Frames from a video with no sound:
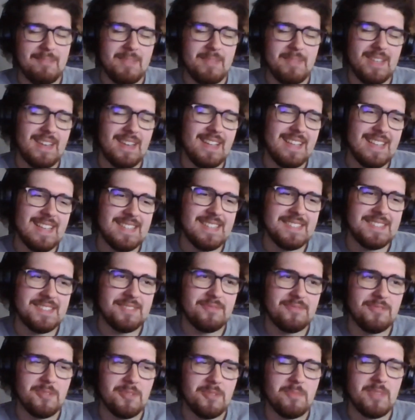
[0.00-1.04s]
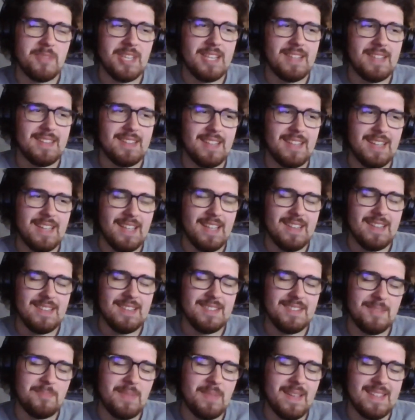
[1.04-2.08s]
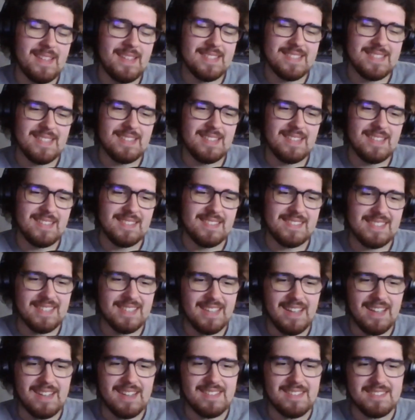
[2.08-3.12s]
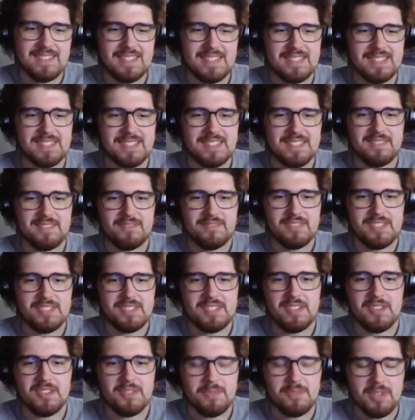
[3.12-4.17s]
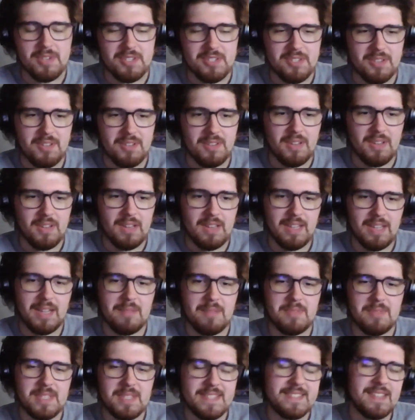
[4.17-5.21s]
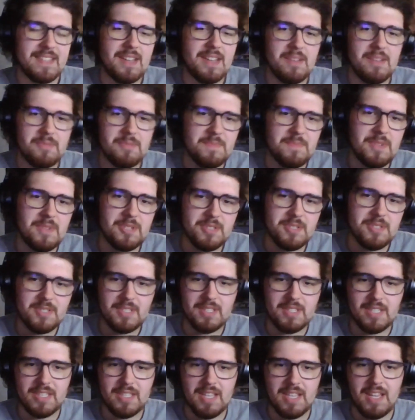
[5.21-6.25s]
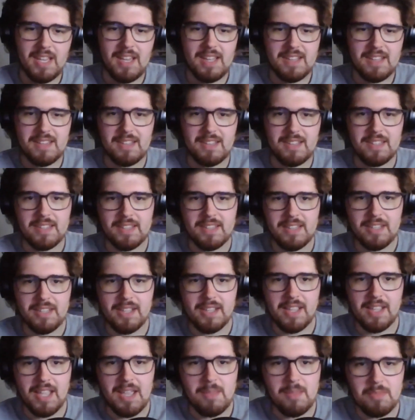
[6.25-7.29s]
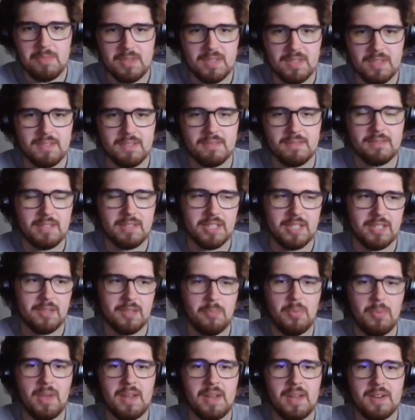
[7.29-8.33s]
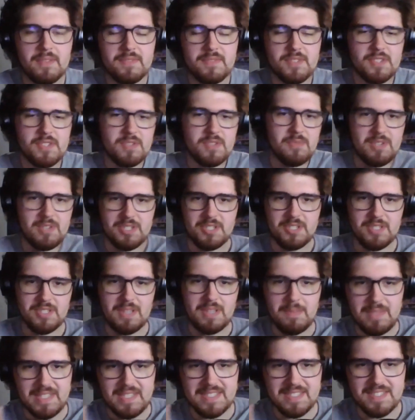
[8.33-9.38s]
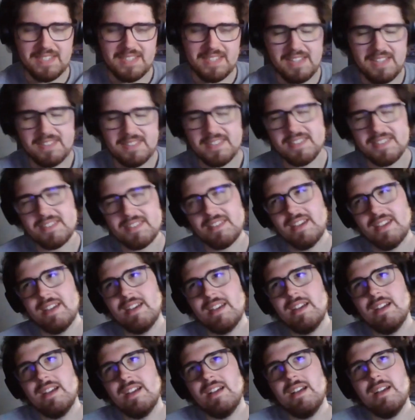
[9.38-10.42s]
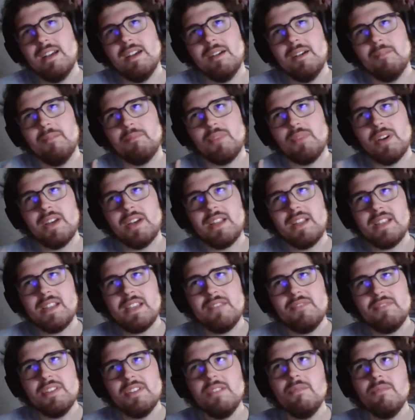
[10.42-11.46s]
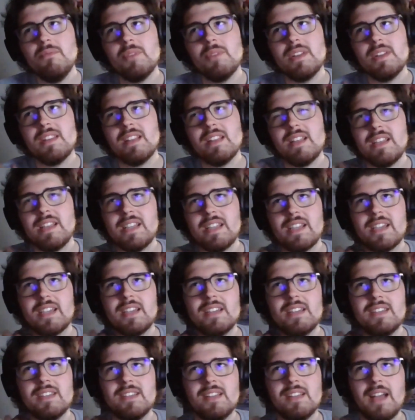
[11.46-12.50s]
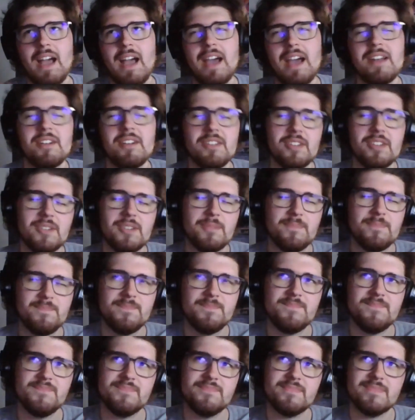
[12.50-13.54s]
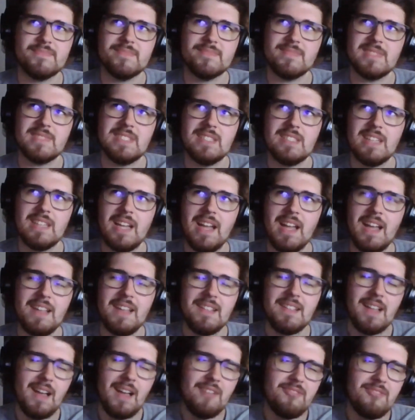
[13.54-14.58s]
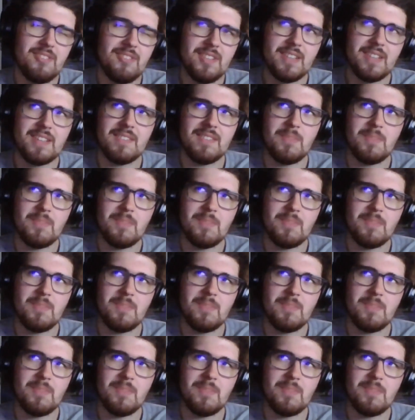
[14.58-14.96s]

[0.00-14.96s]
mean, I guess for me, it like kind of depends on like the context of the situation. Like, I mean, Nastani was mentioning like, yeah, in like a gaming, like competitive situation, that makes sense. But even when like, I don't know, I feel like it